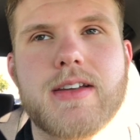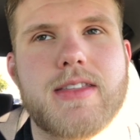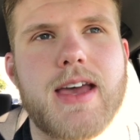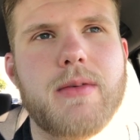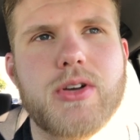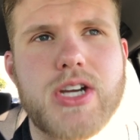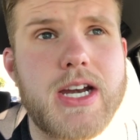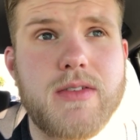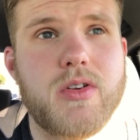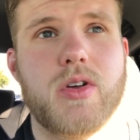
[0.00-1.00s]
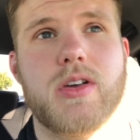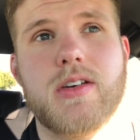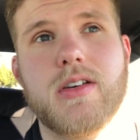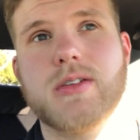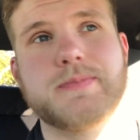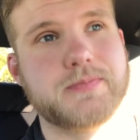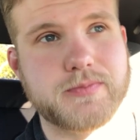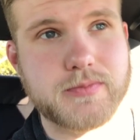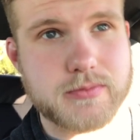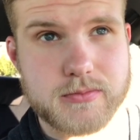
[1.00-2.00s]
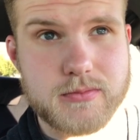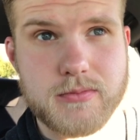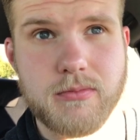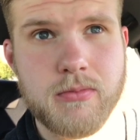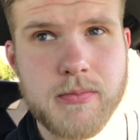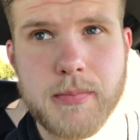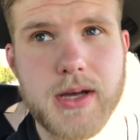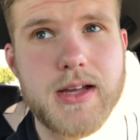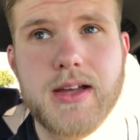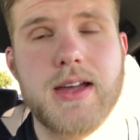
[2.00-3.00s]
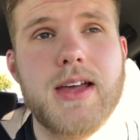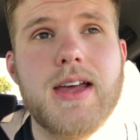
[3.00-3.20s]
like that, which I didn't even know you could do. But